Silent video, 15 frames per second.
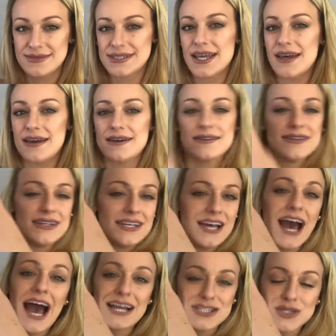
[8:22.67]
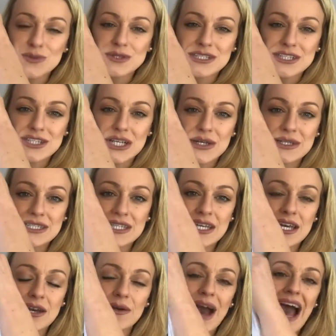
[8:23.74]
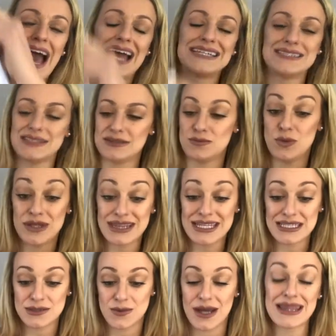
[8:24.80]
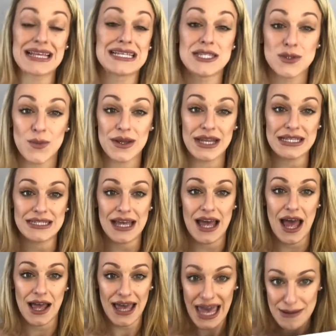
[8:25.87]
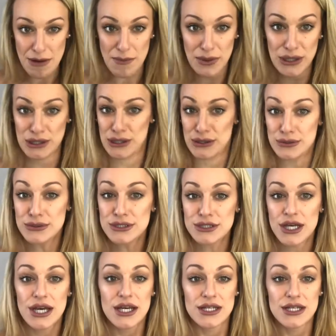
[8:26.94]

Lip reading: So I just wanted to show it to you. And with this one, this is the one that's came up huge.